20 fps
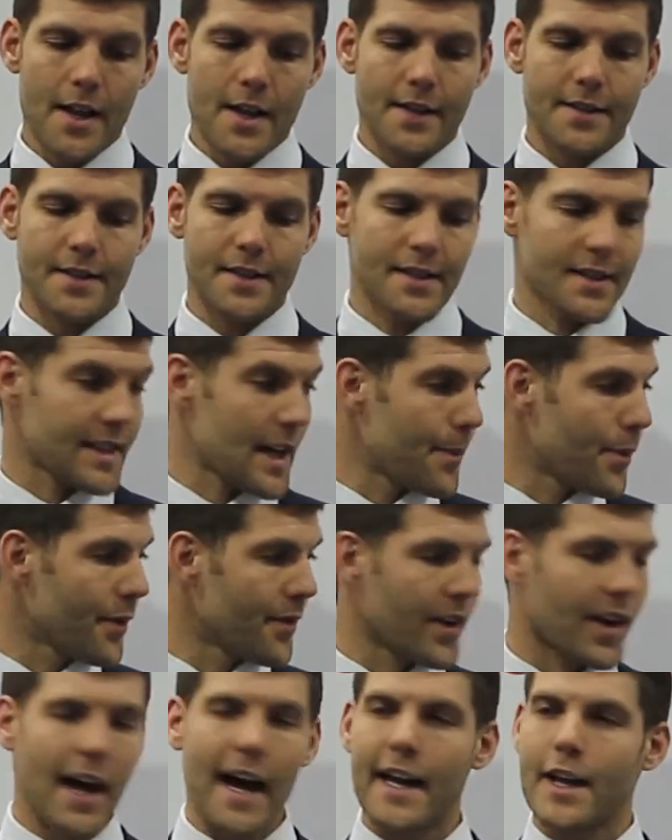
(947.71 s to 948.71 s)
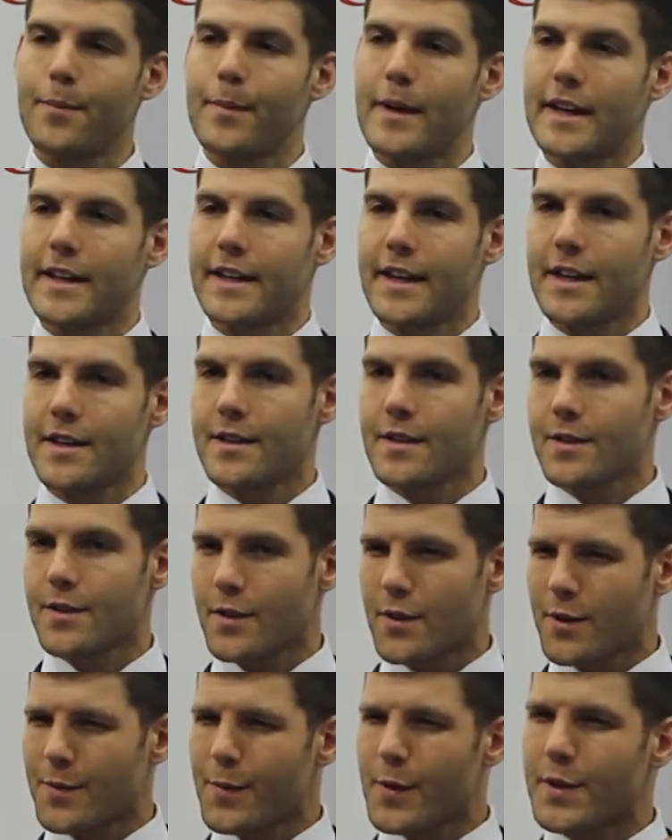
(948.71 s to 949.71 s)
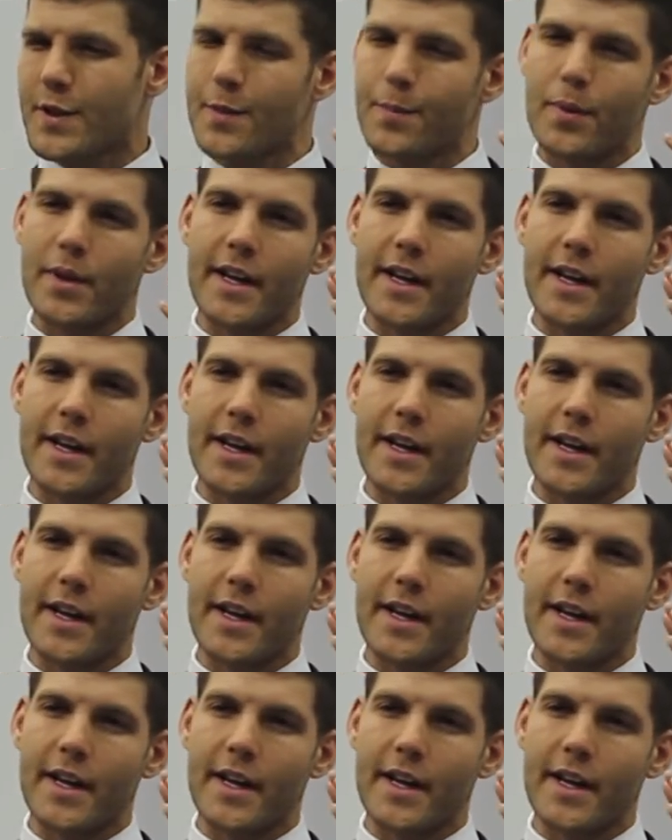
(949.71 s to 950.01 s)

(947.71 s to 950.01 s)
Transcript: this is an example of a guided meditation. So there's music